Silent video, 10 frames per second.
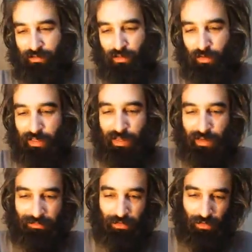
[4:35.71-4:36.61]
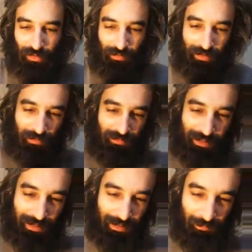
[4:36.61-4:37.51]
Your gift, your love gift
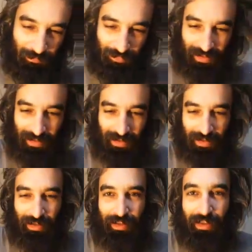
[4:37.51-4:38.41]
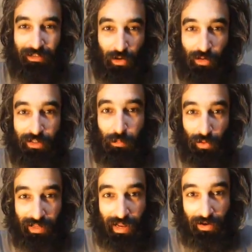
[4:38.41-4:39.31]
today is going to
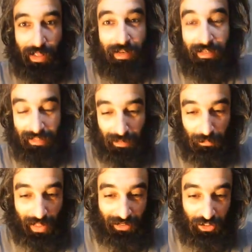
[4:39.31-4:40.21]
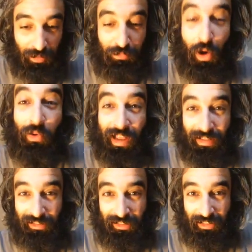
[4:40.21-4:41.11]
bring out, and you see Black Sheep
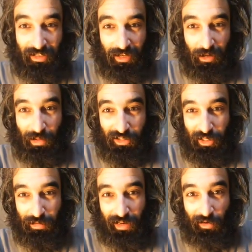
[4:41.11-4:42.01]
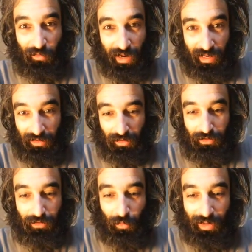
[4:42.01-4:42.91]
donates. Black Sheep's like a regular
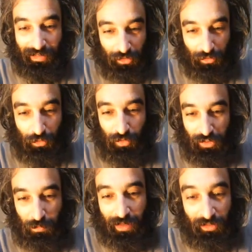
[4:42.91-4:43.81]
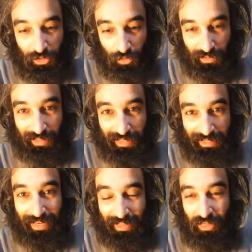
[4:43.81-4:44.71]
donator to this ministry. Like,
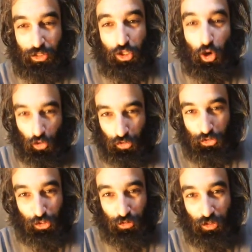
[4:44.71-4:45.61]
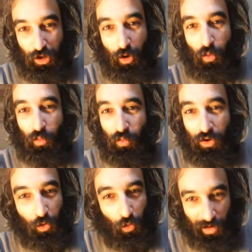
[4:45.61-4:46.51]
he's in the church.
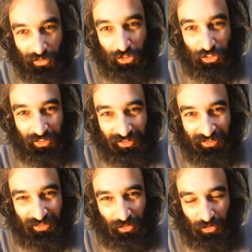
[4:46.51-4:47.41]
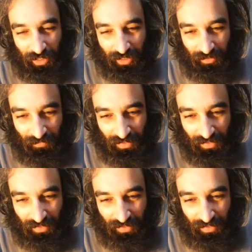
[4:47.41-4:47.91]
No question. Okay?